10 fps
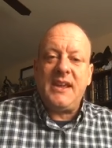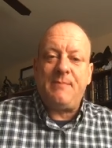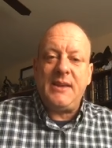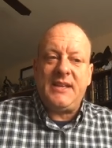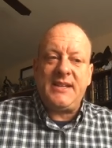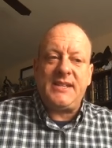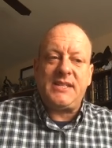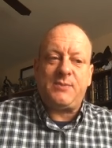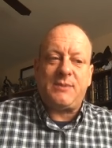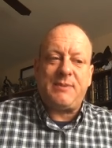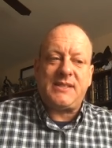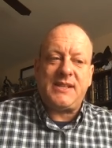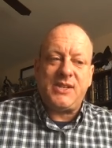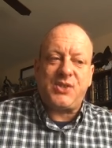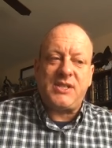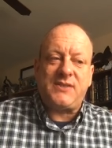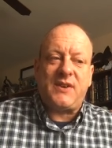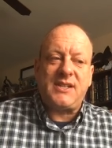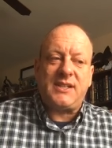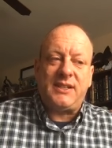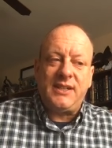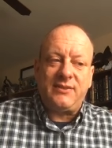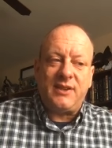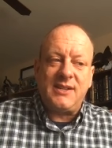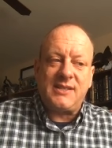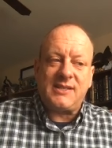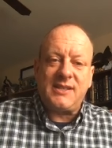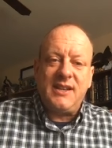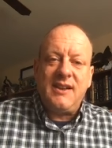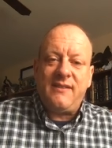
It begins with petitions for deliverance,